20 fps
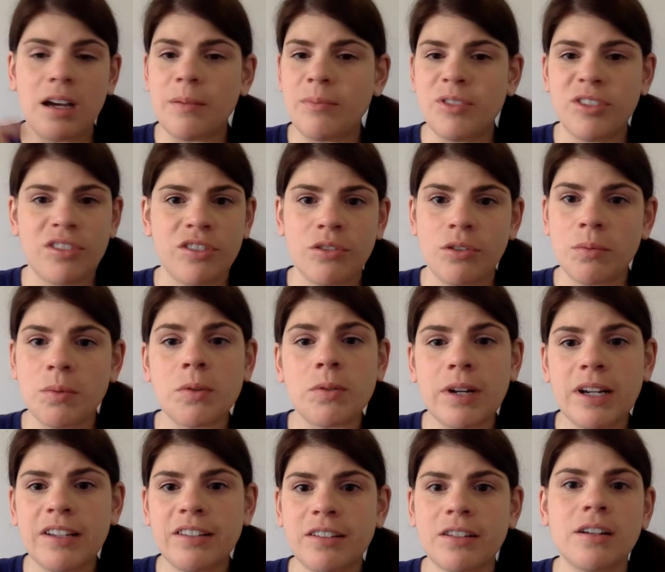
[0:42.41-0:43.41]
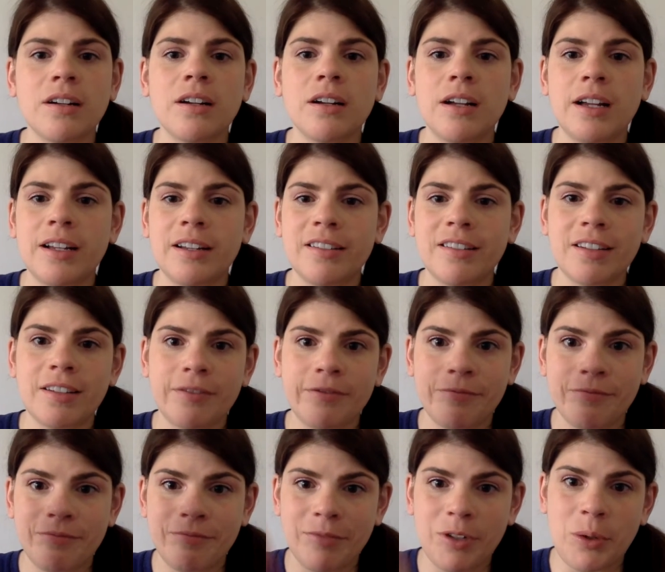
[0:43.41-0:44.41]
just a normal razor, and instead of
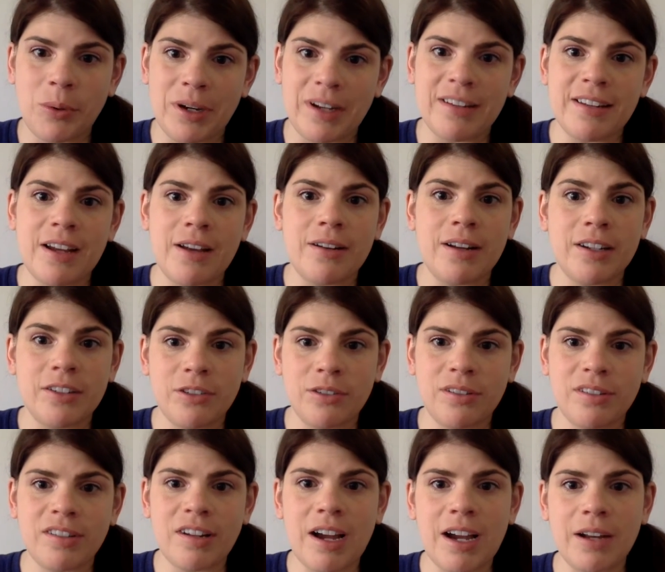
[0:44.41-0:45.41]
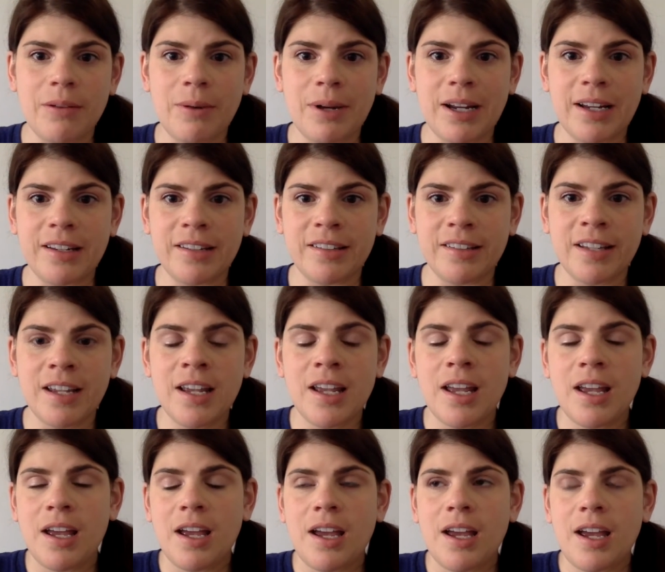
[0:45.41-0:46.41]
going down, I'd do sideways.
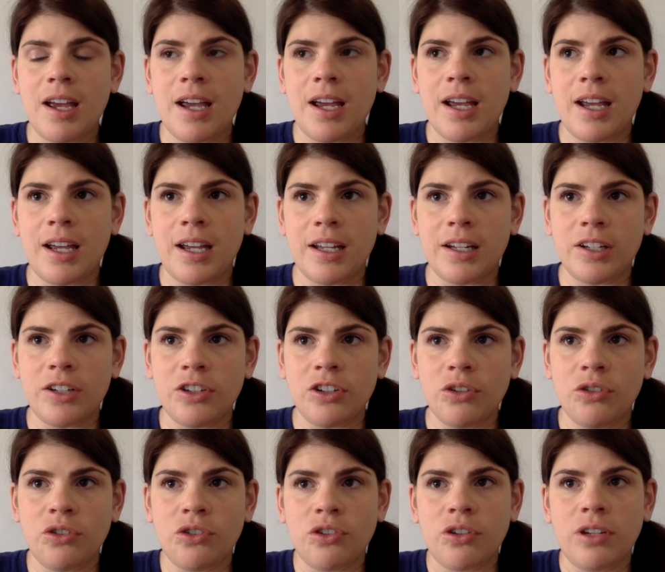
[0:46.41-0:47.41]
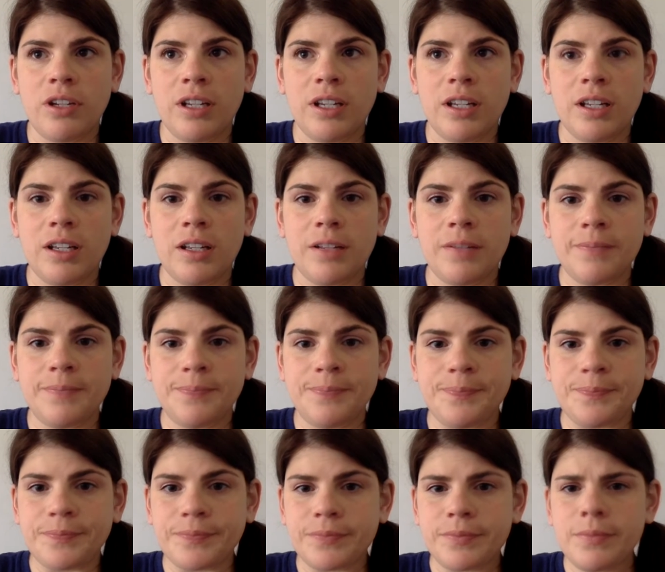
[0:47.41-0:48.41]
And usually
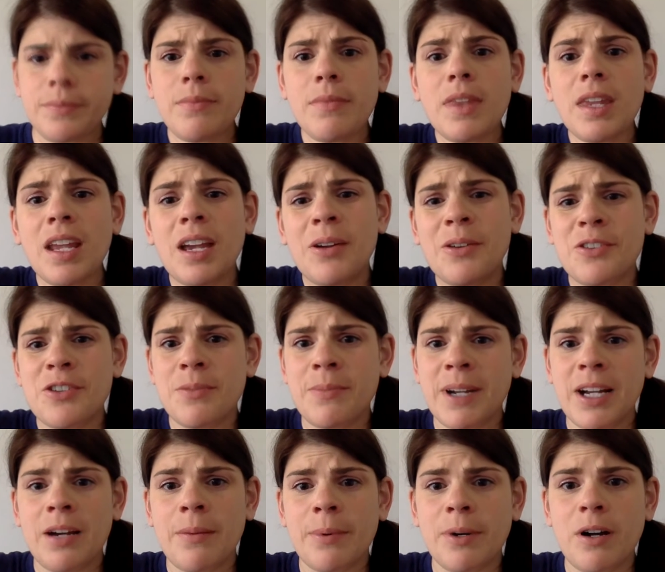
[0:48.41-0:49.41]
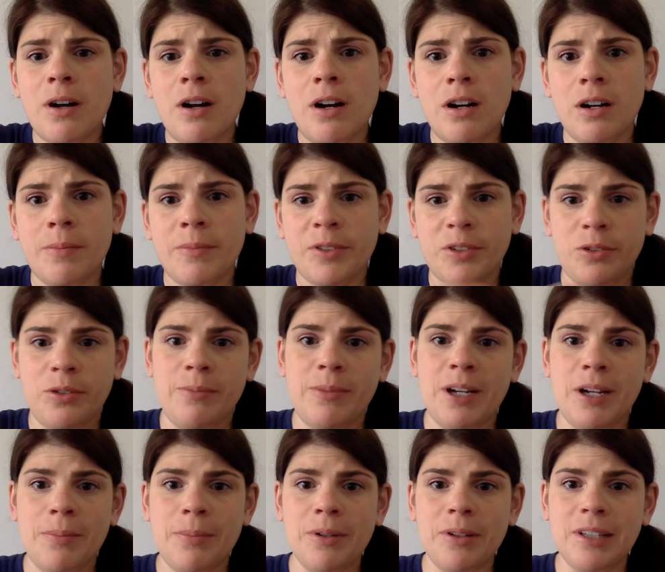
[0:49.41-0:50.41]
I would do my upper arms or my
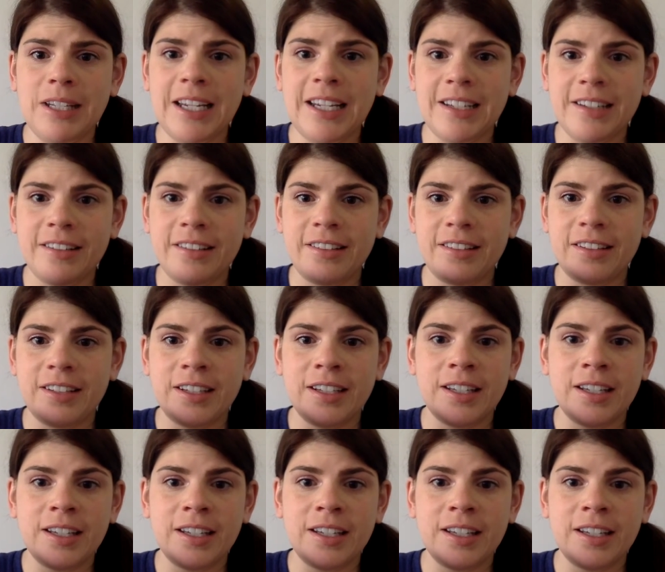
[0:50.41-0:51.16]
upper legs.